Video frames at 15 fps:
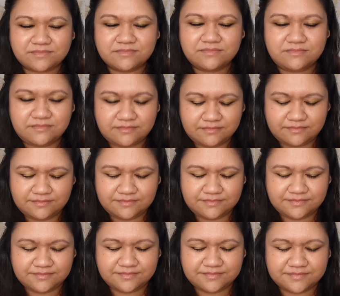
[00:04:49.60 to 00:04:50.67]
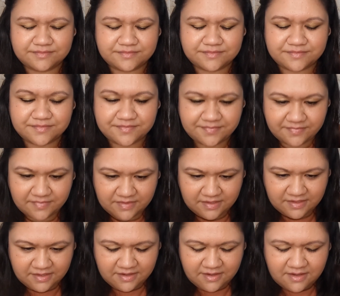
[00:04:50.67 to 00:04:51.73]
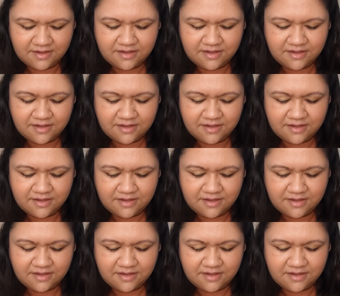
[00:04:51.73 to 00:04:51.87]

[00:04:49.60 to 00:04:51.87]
(no one is talking)